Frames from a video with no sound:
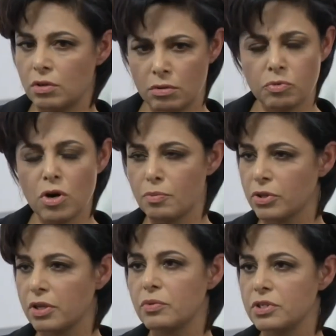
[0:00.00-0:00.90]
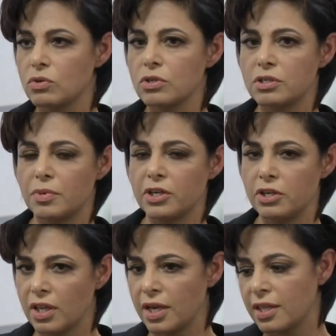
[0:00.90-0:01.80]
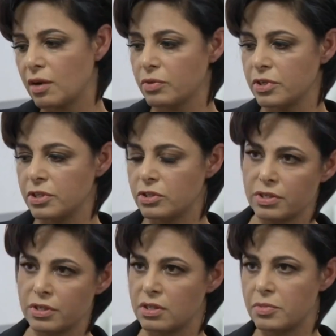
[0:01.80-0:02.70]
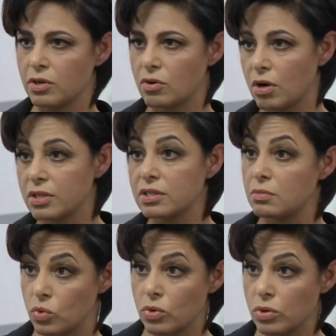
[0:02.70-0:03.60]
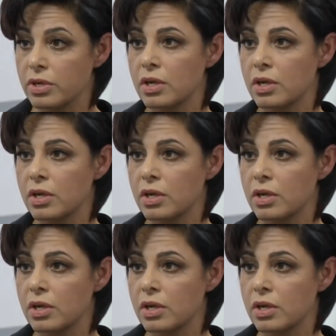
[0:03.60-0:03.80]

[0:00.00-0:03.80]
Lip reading: No, properly resourced, but you'd like that resourcing to be across the board.